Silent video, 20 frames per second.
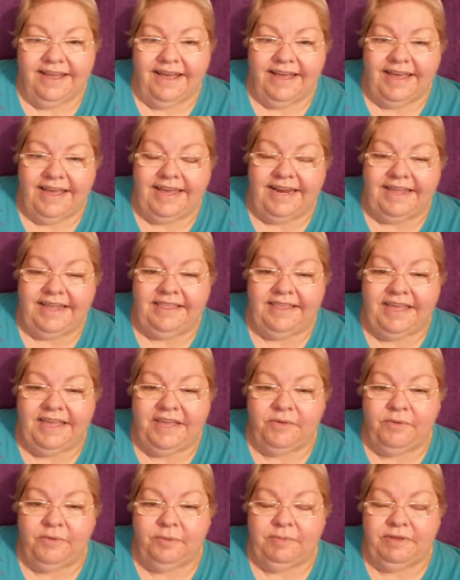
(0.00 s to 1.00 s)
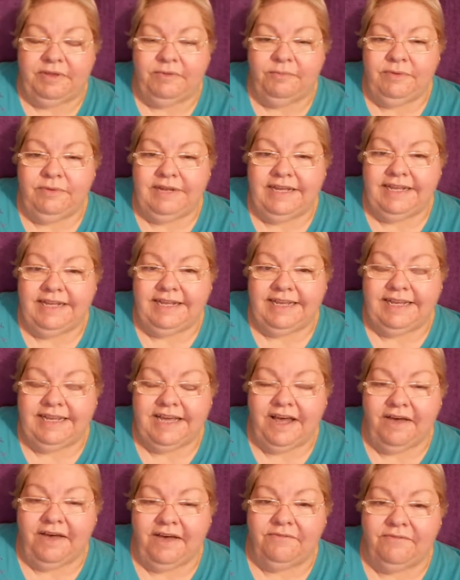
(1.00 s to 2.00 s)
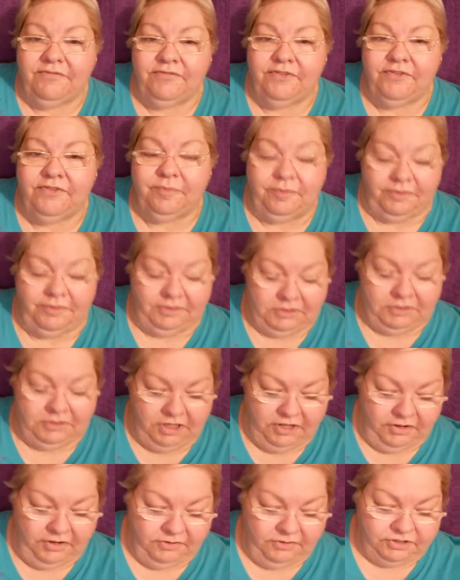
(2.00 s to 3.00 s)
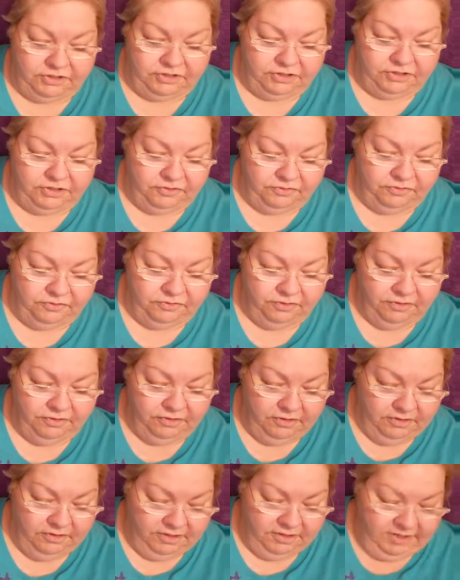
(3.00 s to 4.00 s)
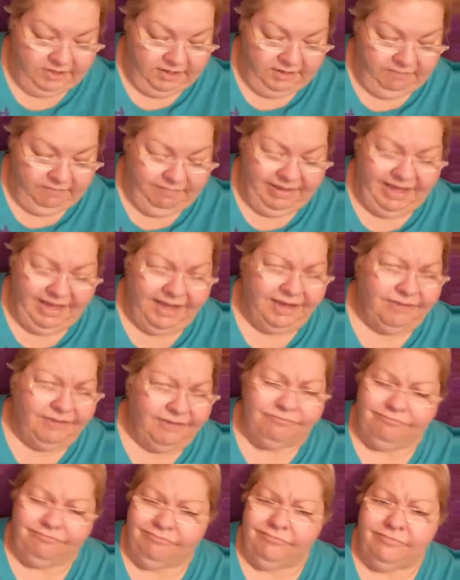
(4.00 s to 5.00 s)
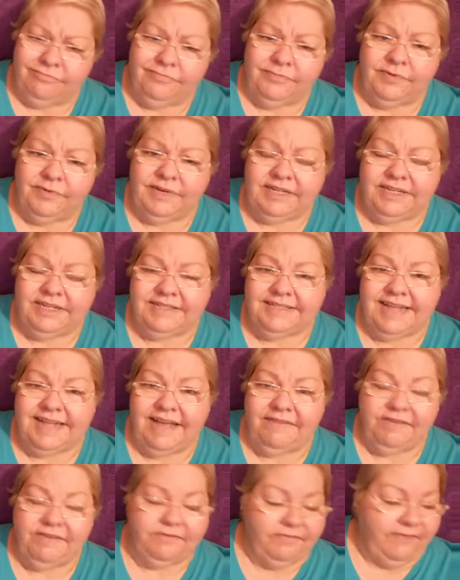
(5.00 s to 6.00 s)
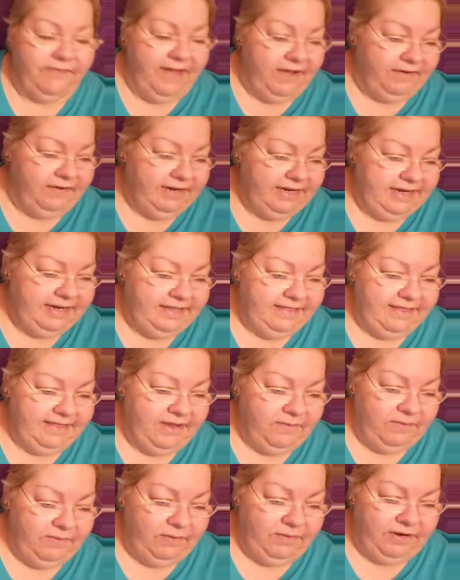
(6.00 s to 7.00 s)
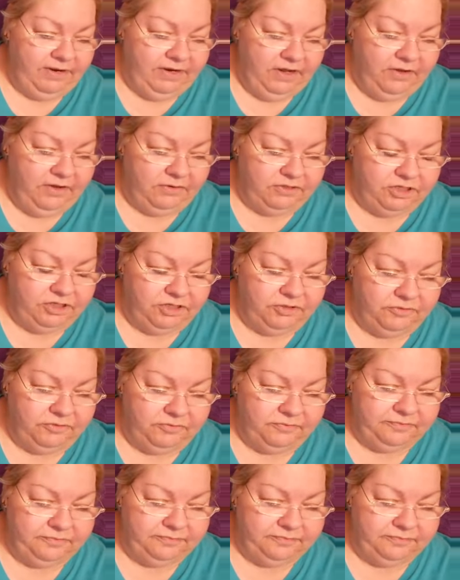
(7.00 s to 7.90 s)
And I think it would be really comfortable to go to, but we just haven't found anything we want to go to.